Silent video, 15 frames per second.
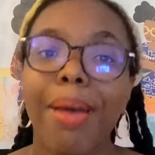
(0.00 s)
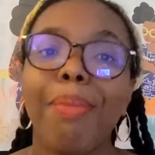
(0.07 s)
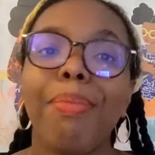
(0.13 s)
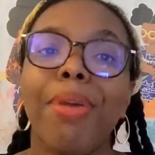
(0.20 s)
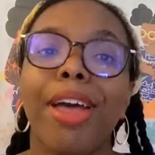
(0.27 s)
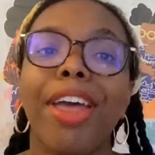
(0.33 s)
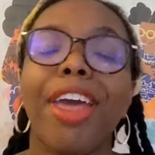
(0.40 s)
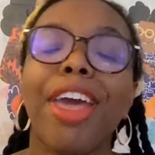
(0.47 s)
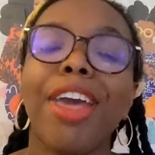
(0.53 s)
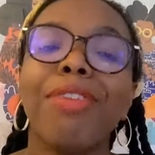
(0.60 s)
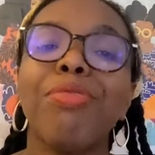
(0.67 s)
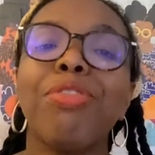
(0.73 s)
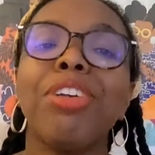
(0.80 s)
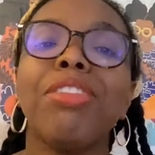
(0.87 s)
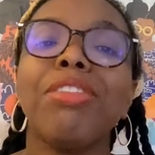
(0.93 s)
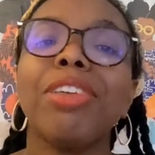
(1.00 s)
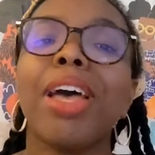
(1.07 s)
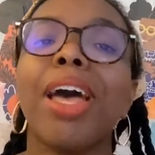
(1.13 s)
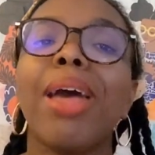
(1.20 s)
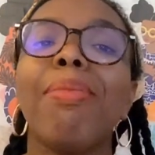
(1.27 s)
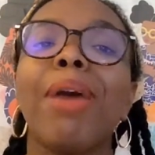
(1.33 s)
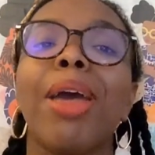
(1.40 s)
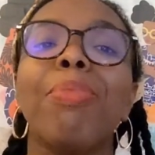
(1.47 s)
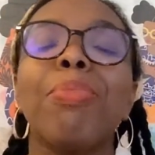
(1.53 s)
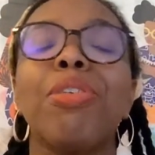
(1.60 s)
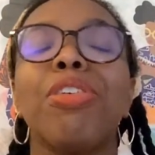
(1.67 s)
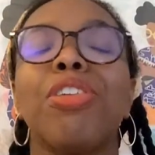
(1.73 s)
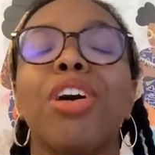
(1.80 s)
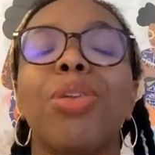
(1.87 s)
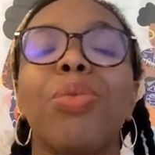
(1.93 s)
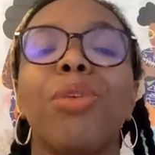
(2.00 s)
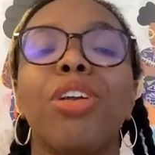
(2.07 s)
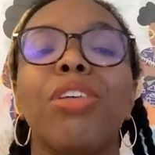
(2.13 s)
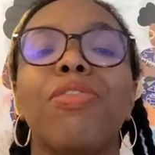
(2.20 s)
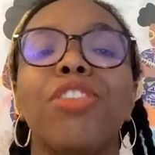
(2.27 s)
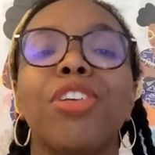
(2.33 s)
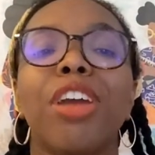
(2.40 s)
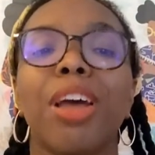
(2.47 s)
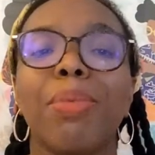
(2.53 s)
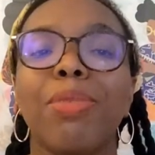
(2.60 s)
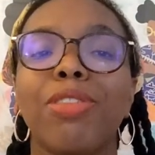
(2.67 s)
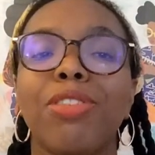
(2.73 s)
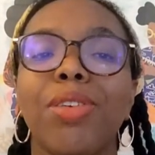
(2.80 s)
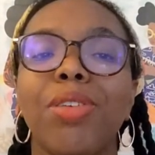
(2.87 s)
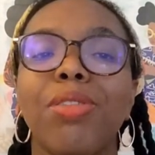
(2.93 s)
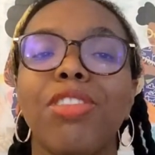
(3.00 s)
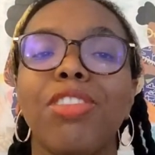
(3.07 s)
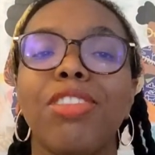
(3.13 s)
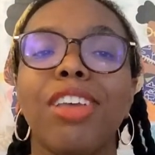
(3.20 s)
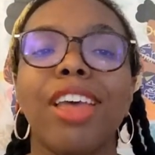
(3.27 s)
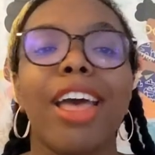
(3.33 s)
But every time I put on one of their episodes,